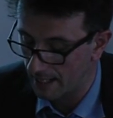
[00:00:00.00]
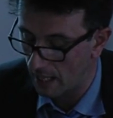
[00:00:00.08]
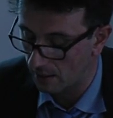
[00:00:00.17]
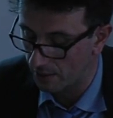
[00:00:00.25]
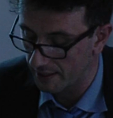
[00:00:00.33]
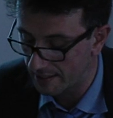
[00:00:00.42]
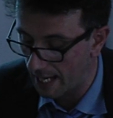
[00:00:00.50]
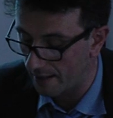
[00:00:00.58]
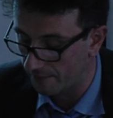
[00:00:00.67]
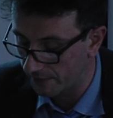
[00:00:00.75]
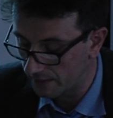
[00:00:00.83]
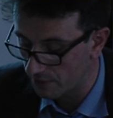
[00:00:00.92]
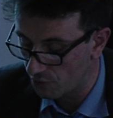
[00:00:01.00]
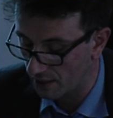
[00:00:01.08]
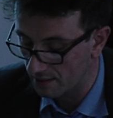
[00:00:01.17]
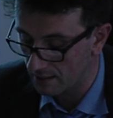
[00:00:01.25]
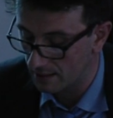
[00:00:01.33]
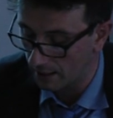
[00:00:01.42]
younger itself. It is
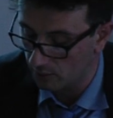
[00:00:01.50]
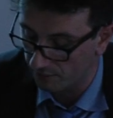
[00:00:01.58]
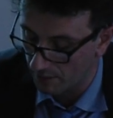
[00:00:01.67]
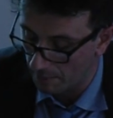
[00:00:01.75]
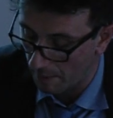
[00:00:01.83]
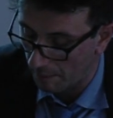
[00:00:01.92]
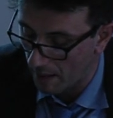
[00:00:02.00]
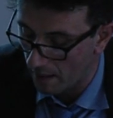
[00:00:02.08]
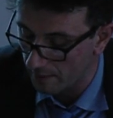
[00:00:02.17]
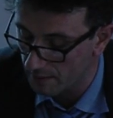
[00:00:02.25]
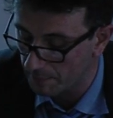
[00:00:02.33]
just the state of the papyrus.